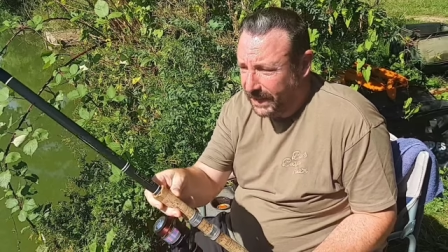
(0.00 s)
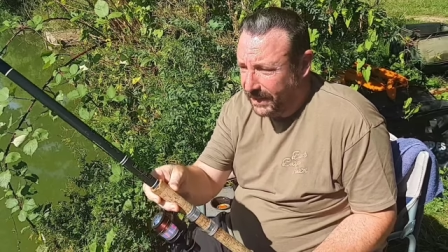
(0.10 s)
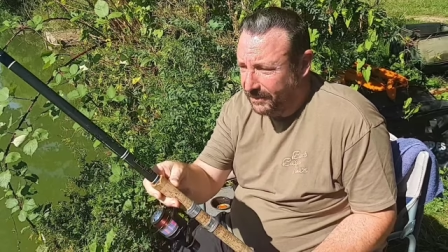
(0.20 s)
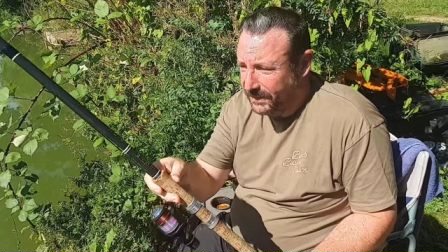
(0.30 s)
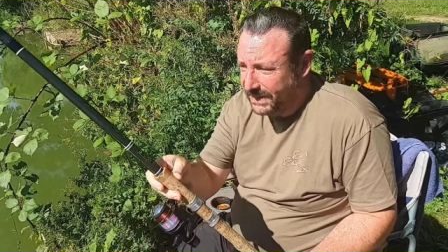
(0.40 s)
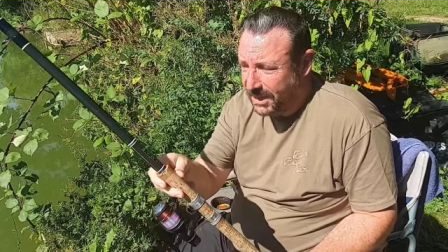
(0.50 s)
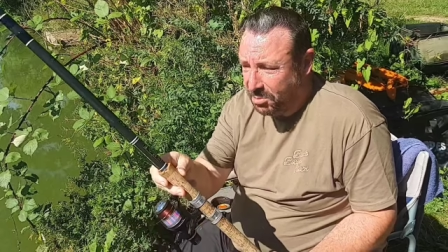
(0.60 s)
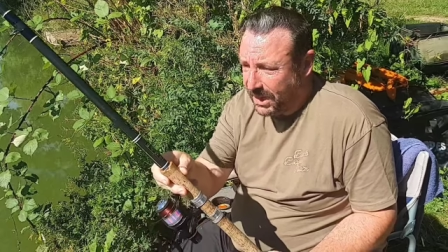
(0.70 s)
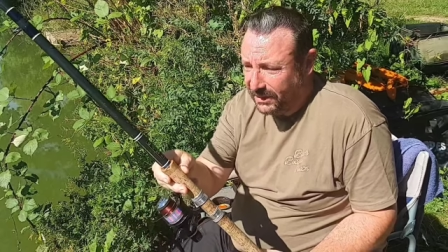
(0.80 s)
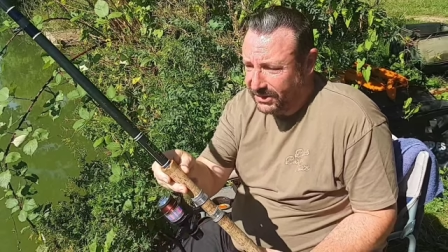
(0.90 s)
Um,
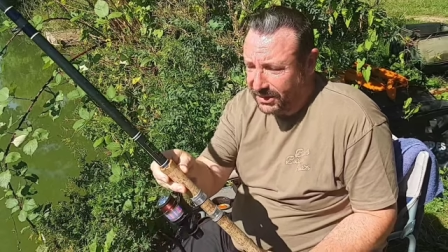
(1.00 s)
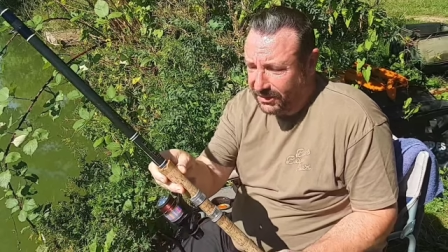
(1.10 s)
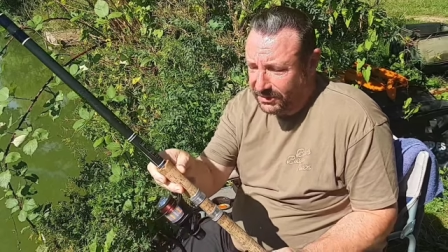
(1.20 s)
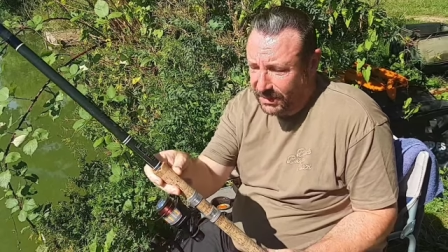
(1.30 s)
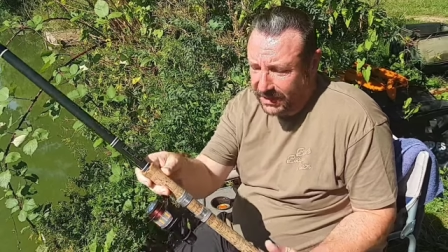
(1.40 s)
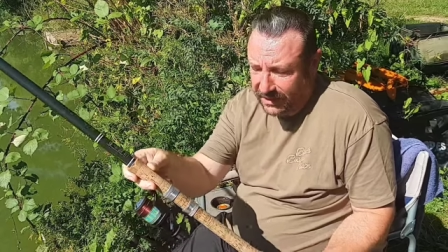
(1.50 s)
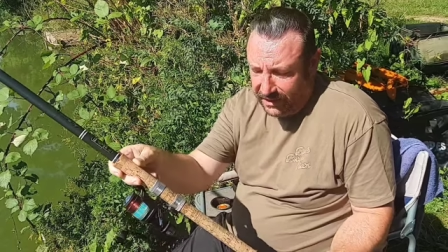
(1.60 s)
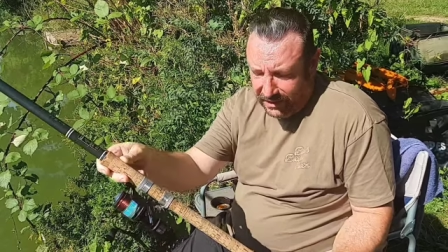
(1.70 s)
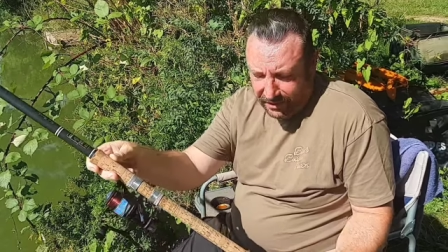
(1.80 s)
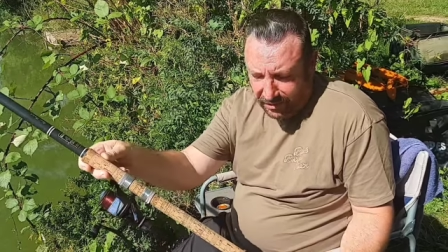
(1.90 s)
ten pounds it cost me.
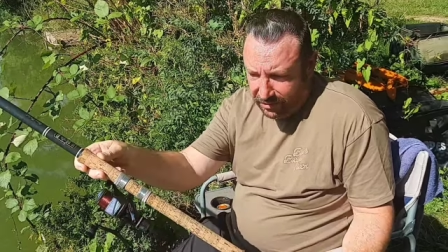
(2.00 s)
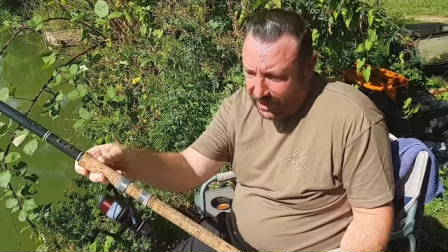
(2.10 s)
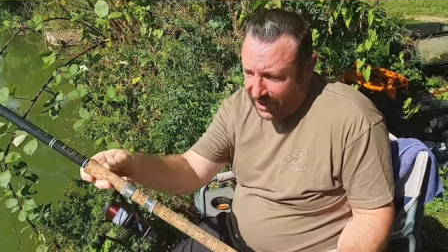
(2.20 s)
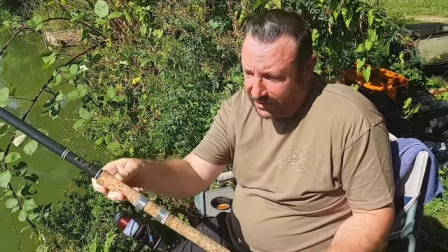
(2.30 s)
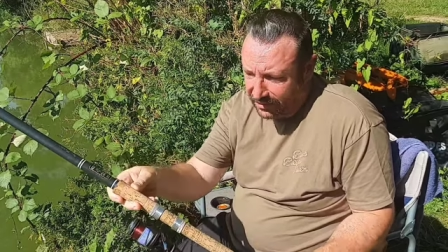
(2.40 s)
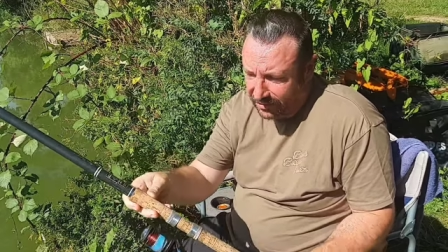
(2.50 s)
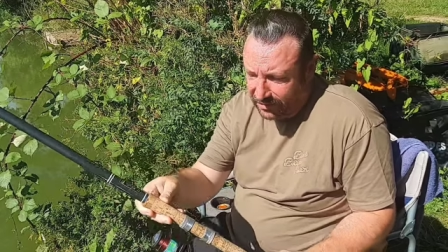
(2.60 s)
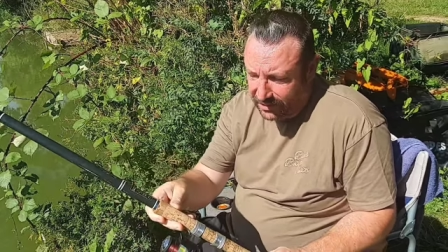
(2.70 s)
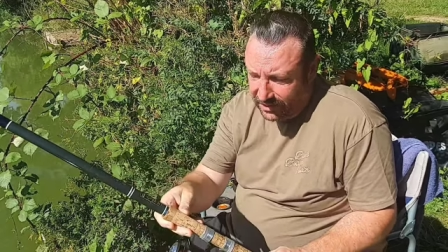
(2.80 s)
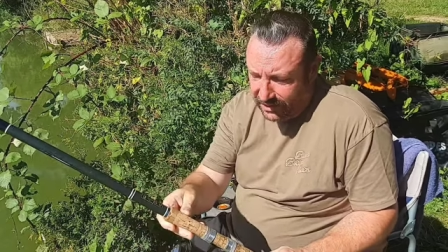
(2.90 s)
Cork handle.